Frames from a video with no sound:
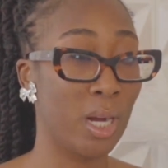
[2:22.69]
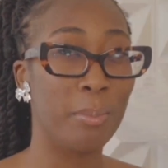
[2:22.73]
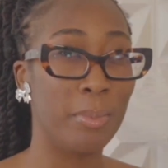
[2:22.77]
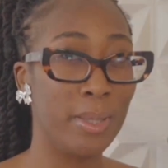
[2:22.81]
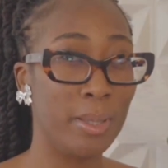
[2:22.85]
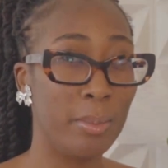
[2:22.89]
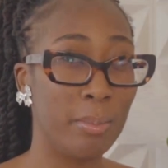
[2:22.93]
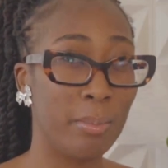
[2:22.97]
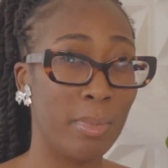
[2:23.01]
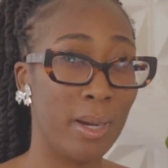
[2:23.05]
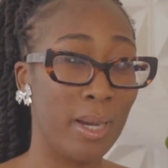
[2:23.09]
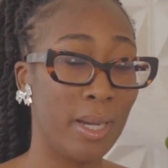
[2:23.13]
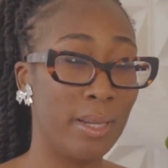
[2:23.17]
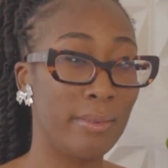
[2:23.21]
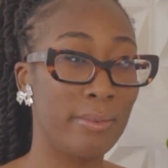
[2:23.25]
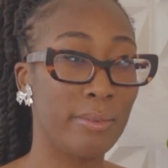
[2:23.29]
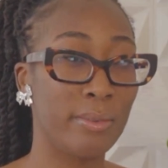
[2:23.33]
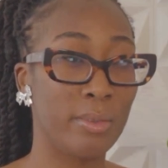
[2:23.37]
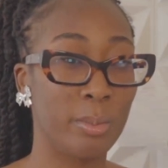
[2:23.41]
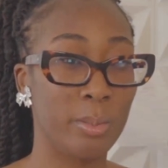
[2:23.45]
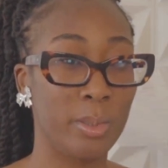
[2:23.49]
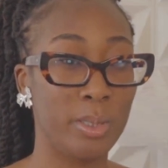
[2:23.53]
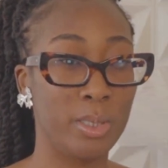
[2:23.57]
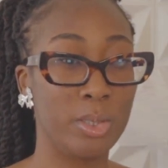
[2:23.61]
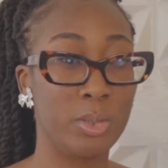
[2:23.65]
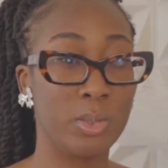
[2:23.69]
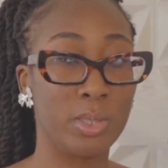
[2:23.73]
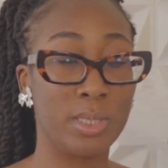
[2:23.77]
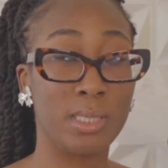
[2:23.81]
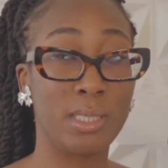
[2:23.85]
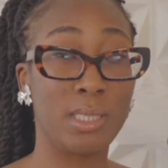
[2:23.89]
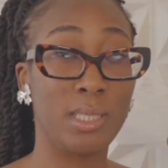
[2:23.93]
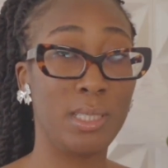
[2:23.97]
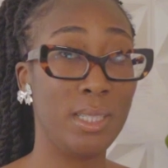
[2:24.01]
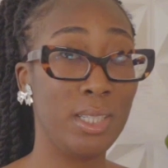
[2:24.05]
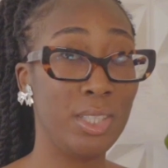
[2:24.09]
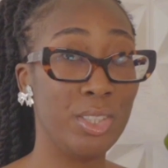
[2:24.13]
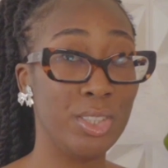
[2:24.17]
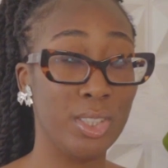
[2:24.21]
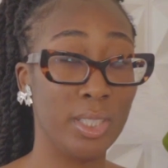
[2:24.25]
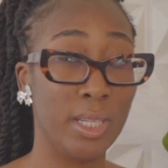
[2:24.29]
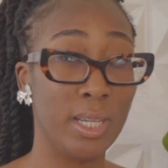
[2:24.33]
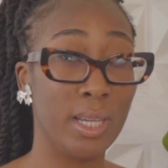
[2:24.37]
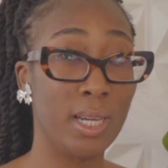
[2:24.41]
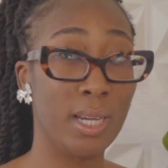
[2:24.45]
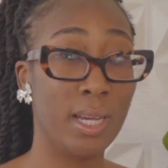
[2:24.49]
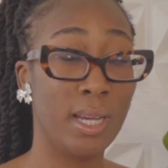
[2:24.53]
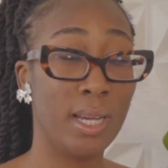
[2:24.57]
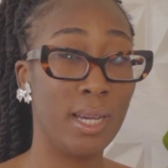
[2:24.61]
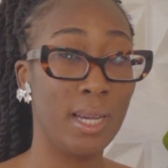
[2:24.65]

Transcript: Be mindful, be strategic,